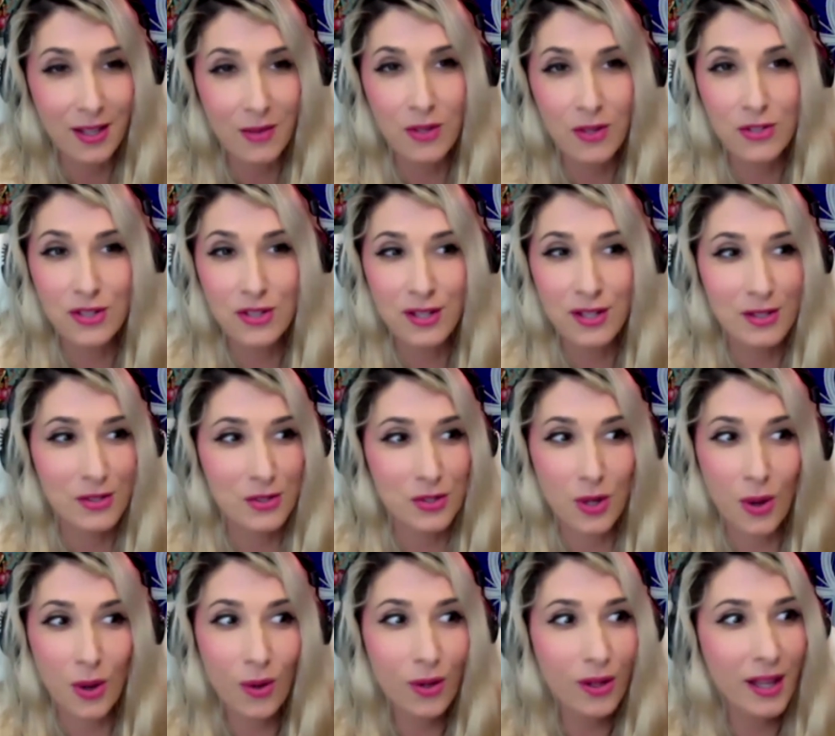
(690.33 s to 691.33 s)
which is
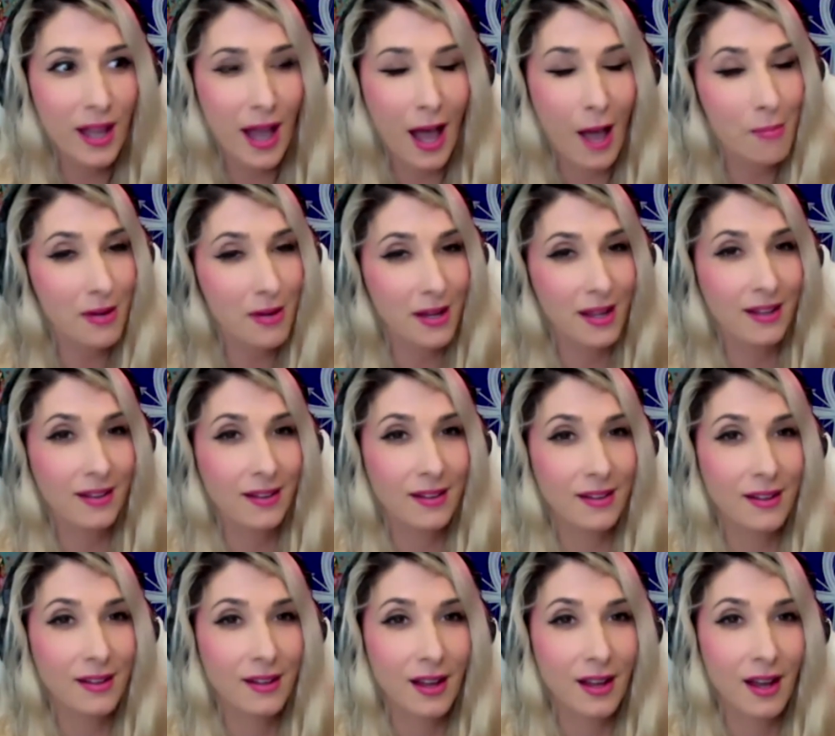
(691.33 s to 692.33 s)
totally happening,
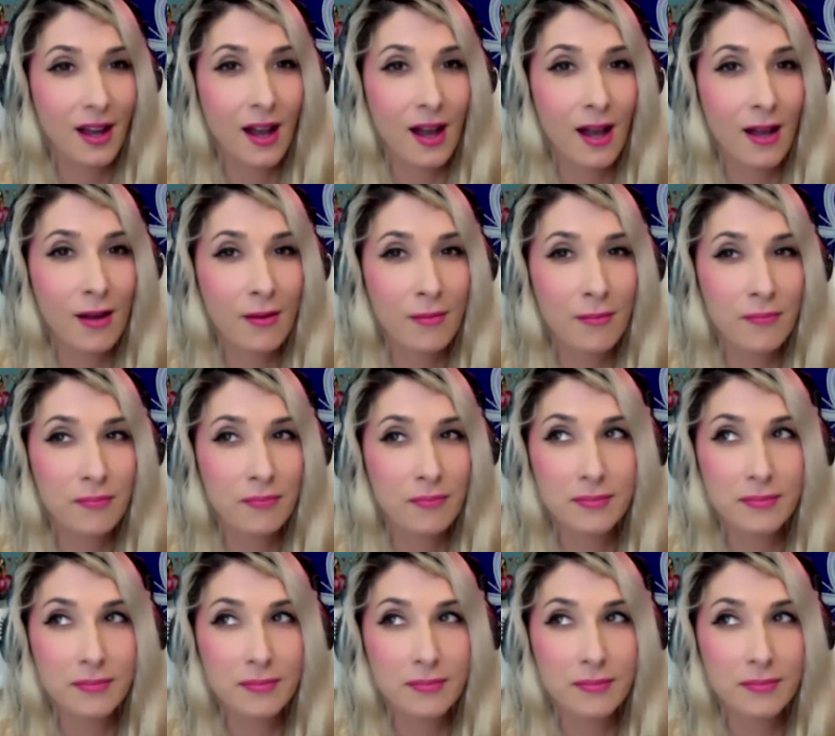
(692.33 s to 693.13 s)
and